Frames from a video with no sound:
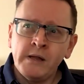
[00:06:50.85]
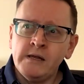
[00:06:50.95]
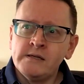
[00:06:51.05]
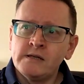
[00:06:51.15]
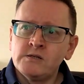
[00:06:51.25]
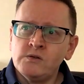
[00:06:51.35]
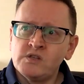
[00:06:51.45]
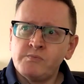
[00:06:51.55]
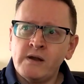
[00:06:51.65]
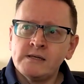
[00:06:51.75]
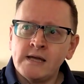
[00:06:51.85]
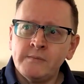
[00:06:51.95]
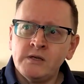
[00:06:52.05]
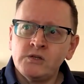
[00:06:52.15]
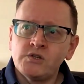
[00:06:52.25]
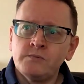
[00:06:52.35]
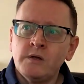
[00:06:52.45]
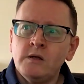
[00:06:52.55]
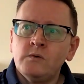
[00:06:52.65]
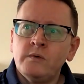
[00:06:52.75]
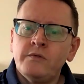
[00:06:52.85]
abilities that do spread damage